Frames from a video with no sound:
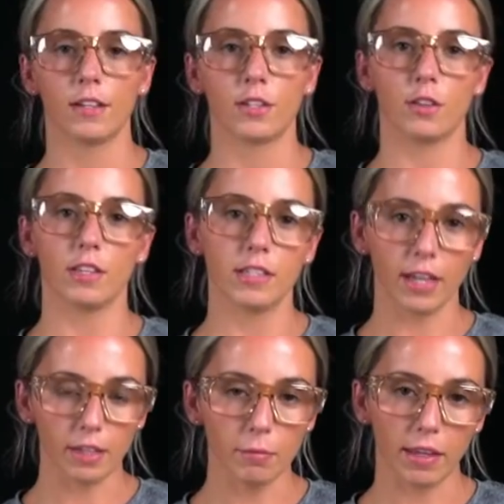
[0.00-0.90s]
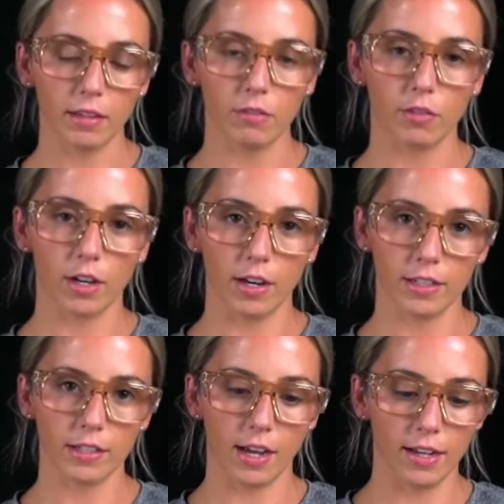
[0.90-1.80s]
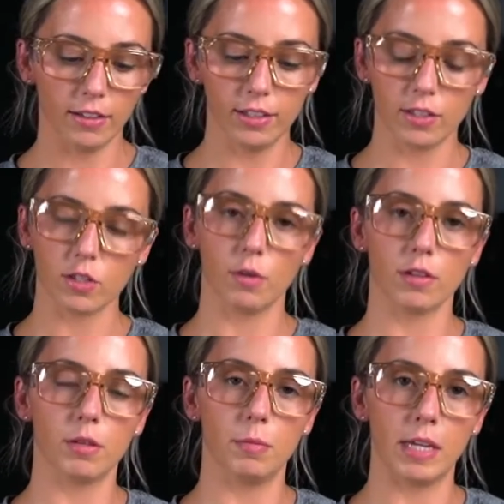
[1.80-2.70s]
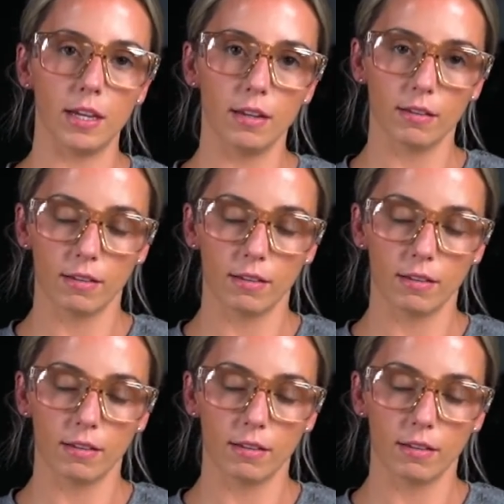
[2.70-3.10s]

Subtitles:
So the second method for cutting tile is going to be